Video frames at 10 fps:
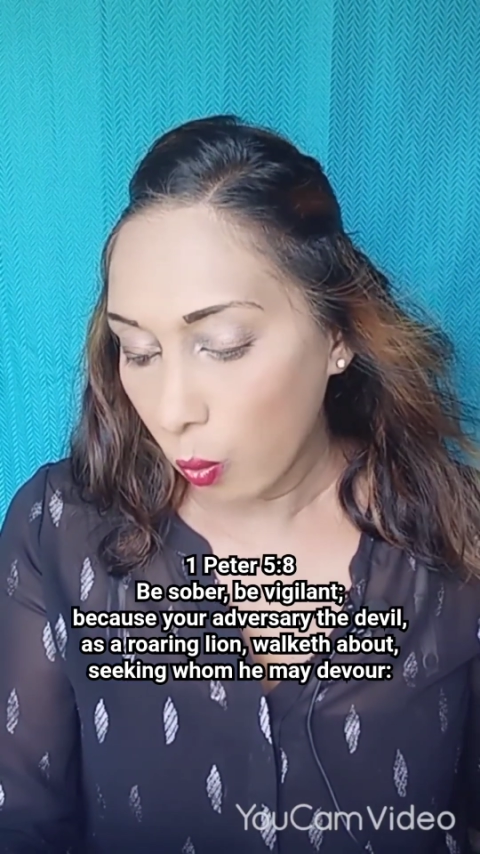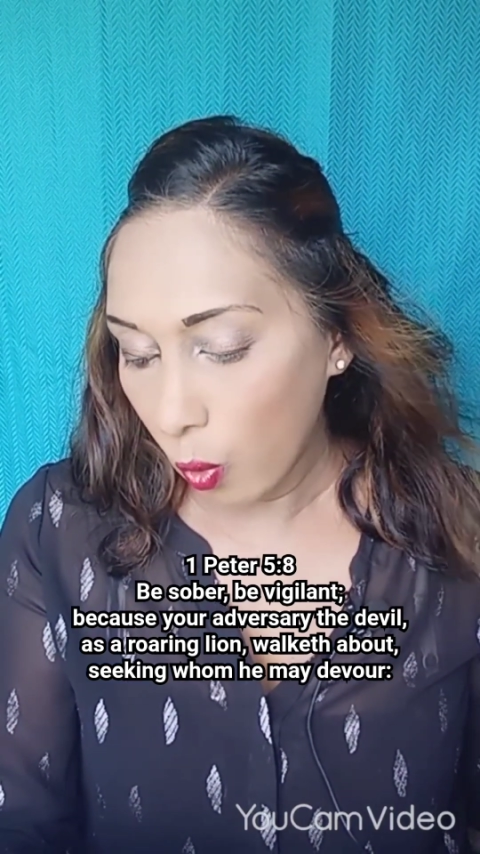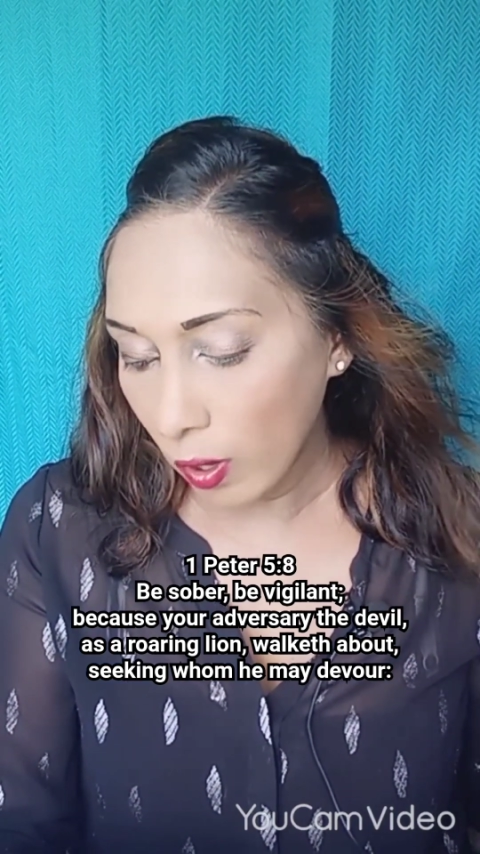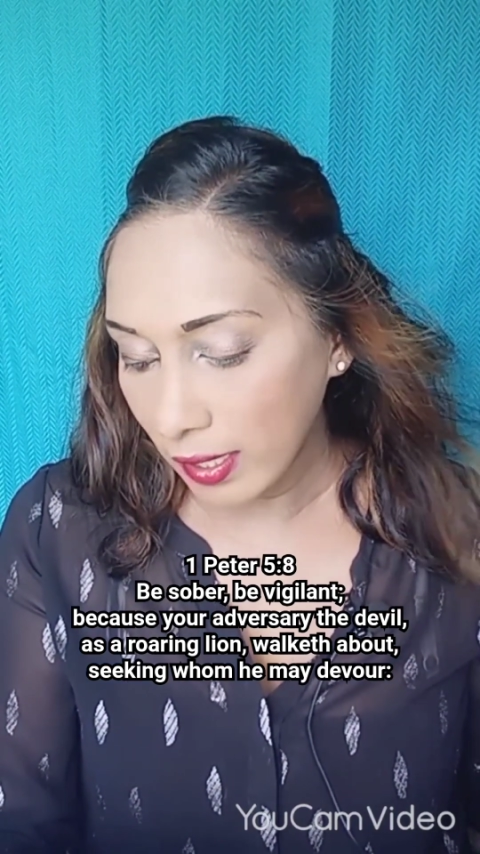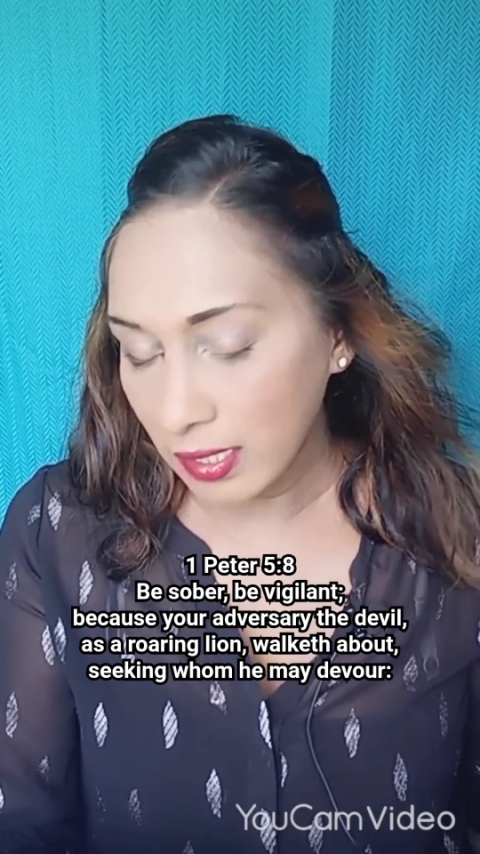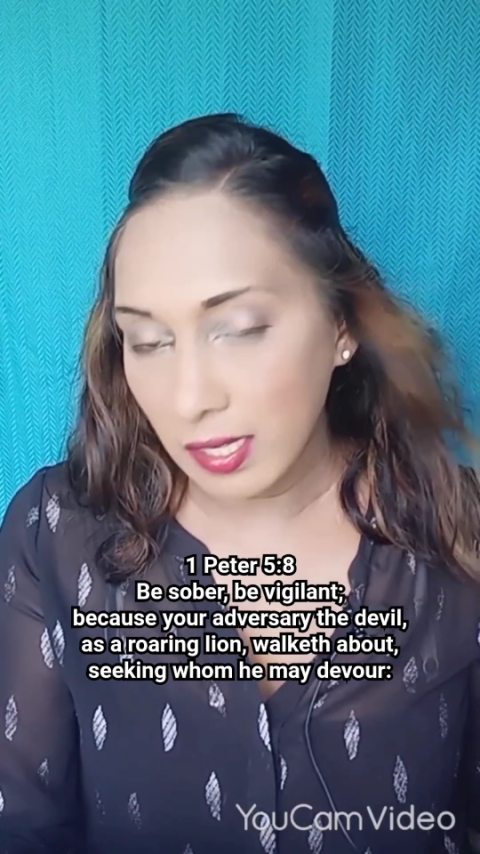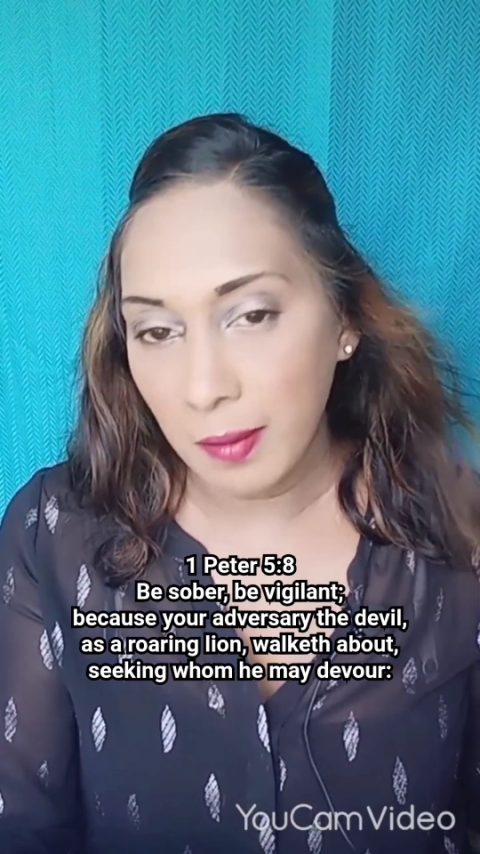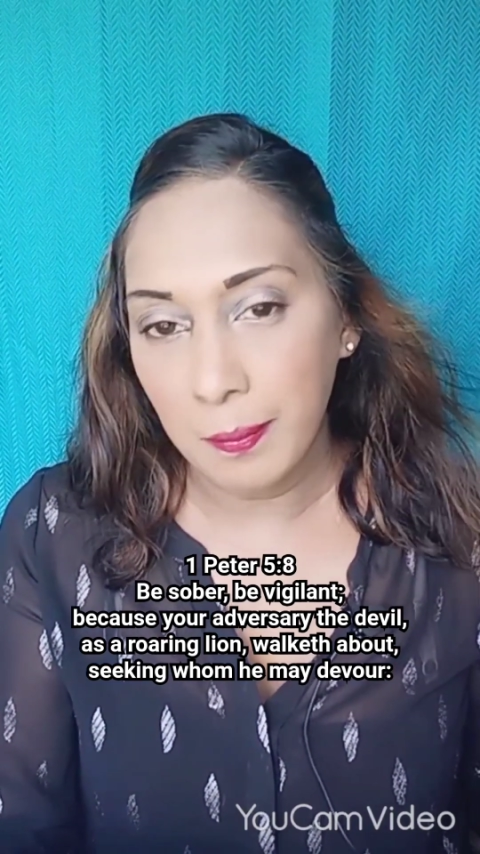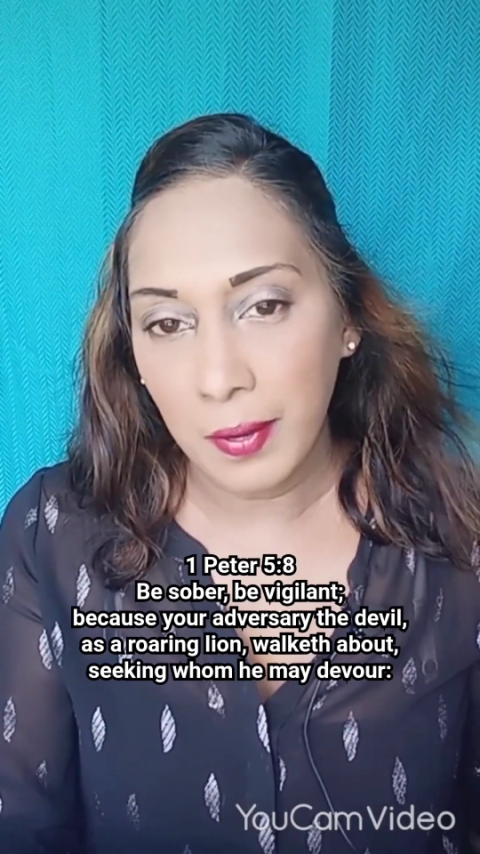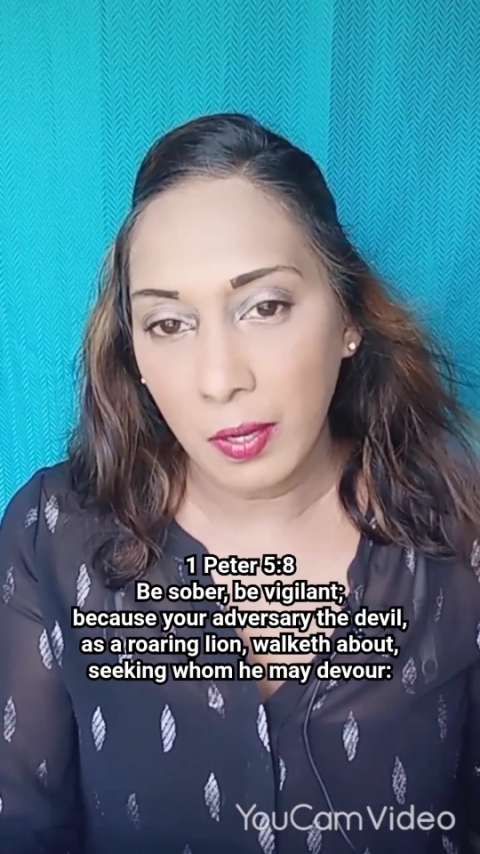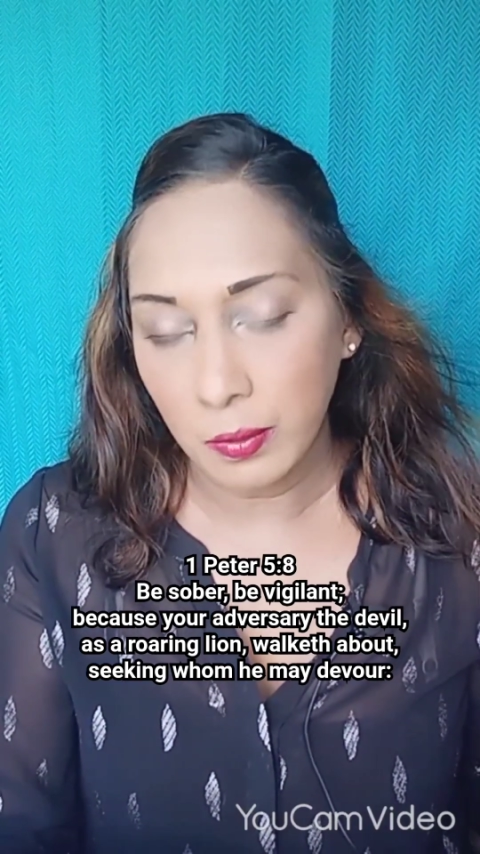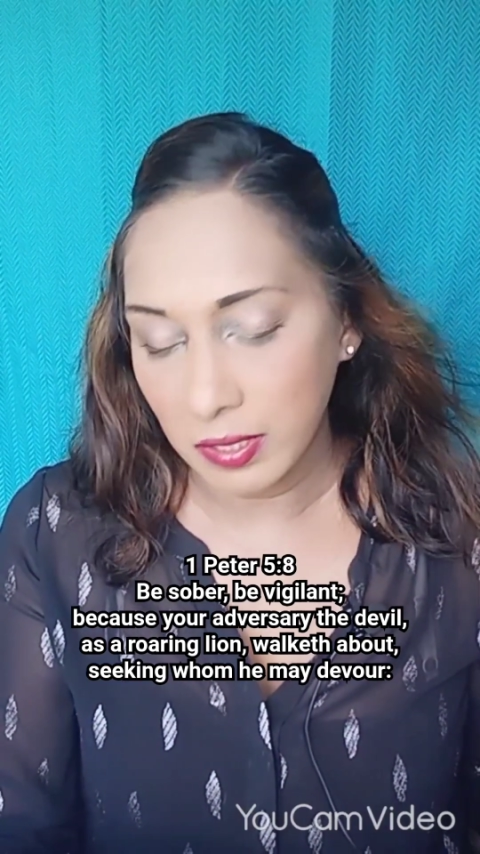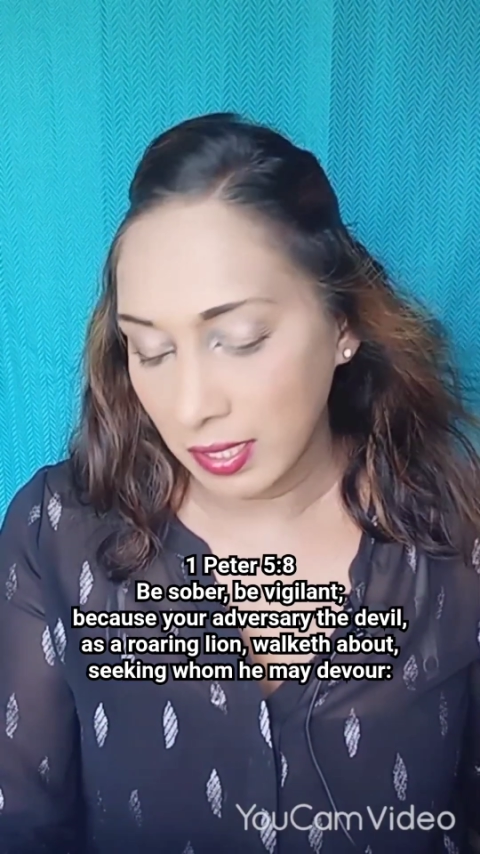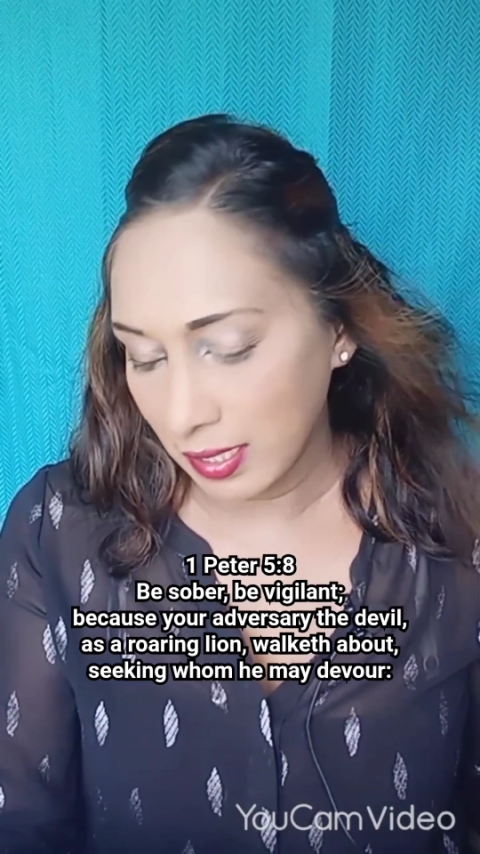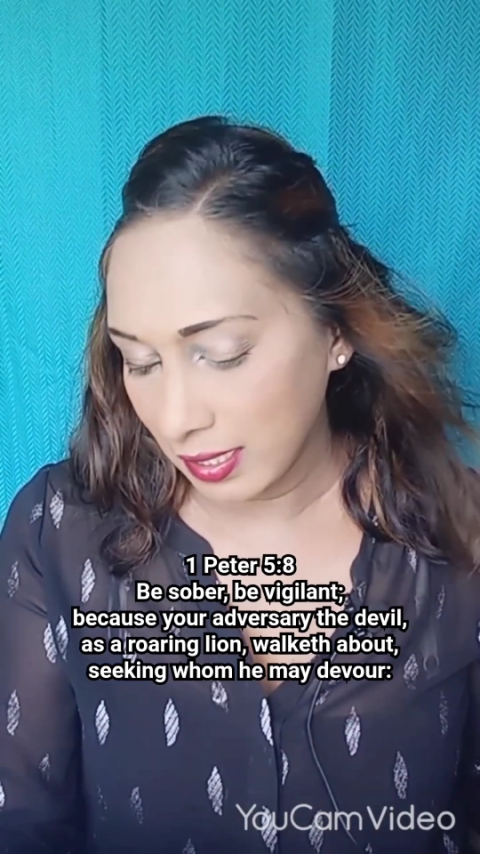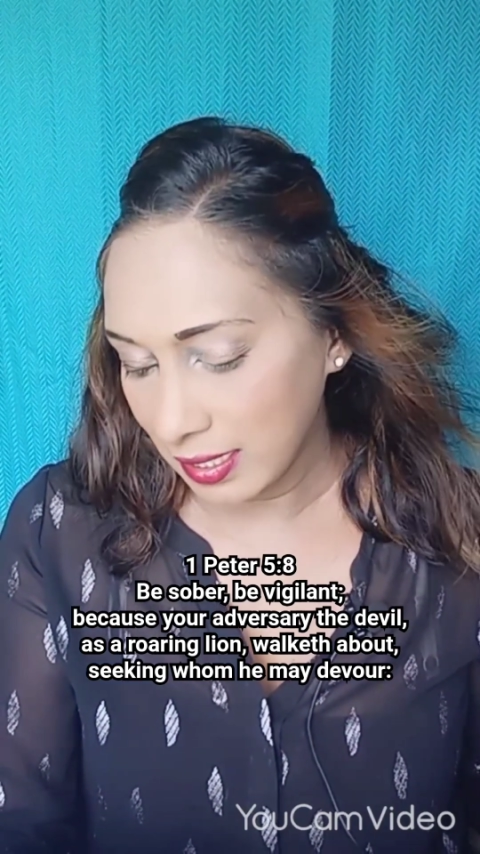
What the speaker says: walketh about,